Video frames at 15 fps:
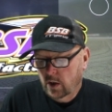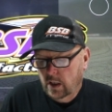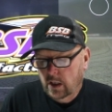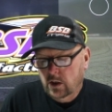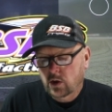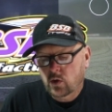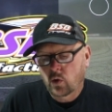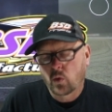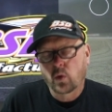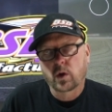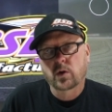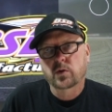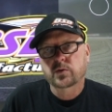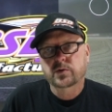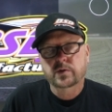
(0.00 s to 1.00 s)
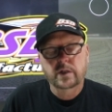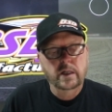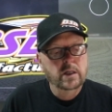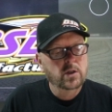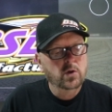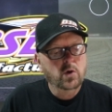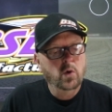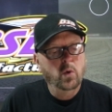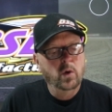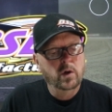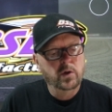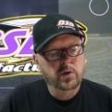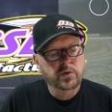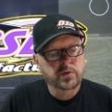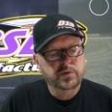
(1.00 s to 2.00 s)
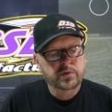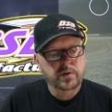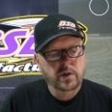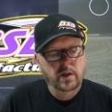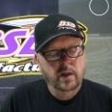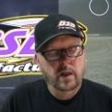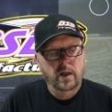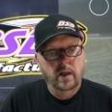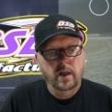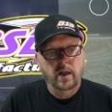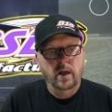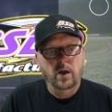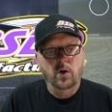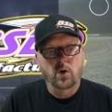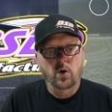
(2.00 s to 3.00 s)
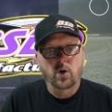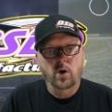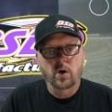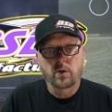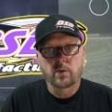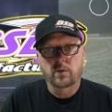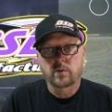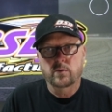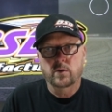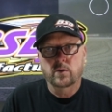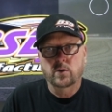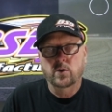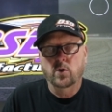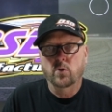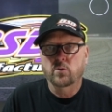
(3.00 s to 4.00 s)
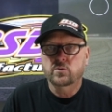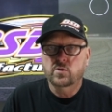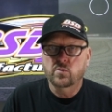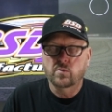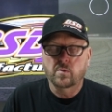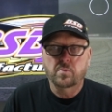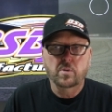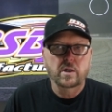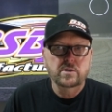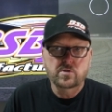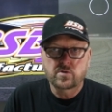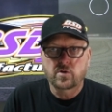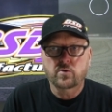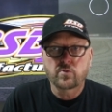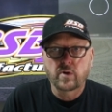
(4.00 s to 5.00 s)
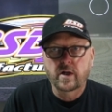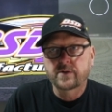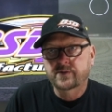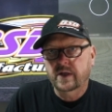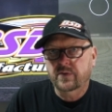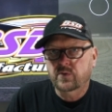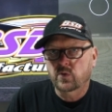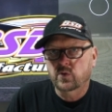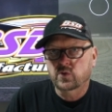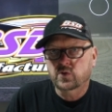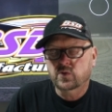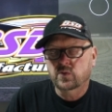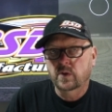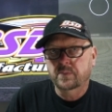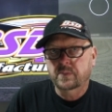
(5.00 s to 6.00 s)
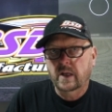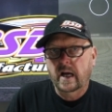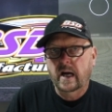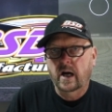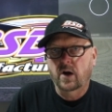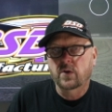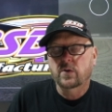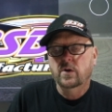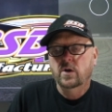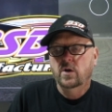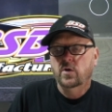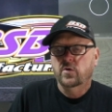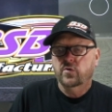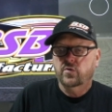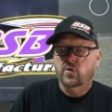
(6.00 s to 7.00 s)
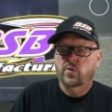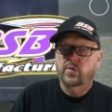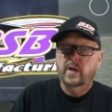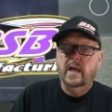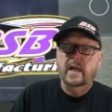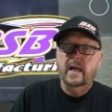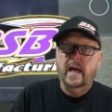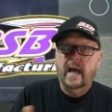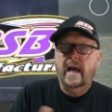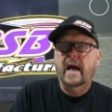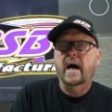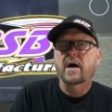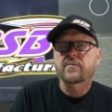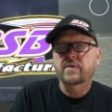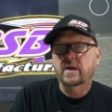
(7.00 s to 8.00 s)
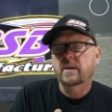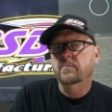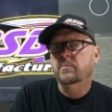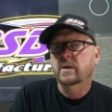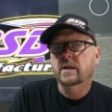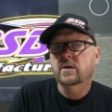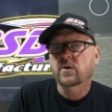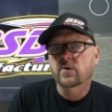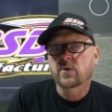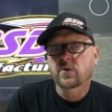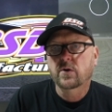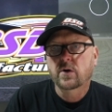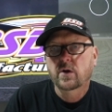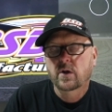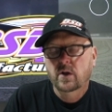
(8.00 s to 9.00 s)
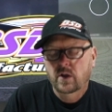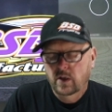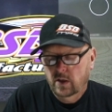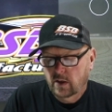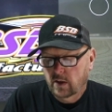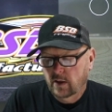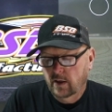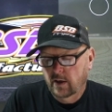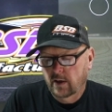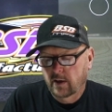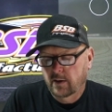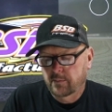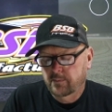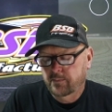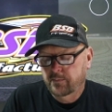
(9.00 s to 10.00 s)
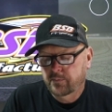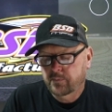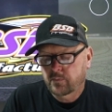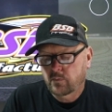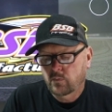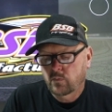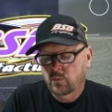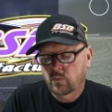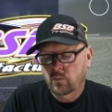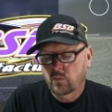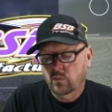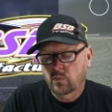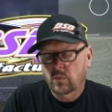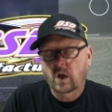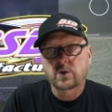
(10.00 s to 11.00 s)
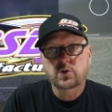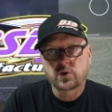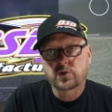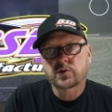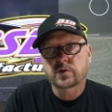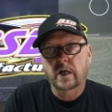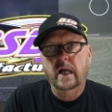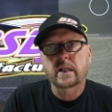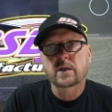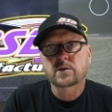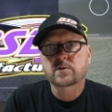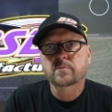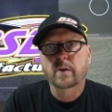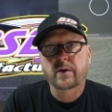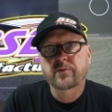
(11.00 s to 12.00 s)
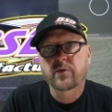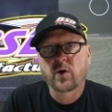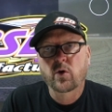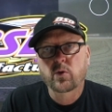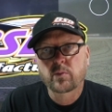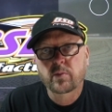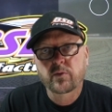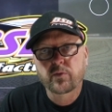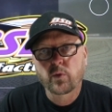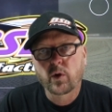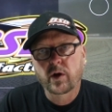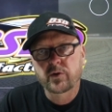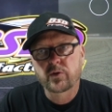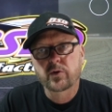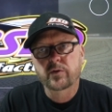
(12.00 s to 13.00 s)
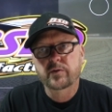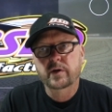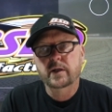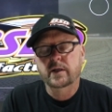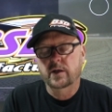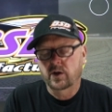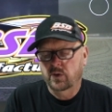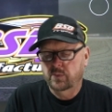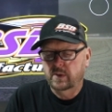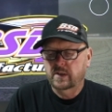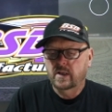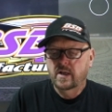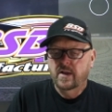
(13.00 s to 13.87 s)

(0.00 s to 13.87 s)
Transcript: helicoils. Helicoils are, you know, to replace the threads after they're stripped out. So they have a bigger, um, I should silence my phone before I do a video, but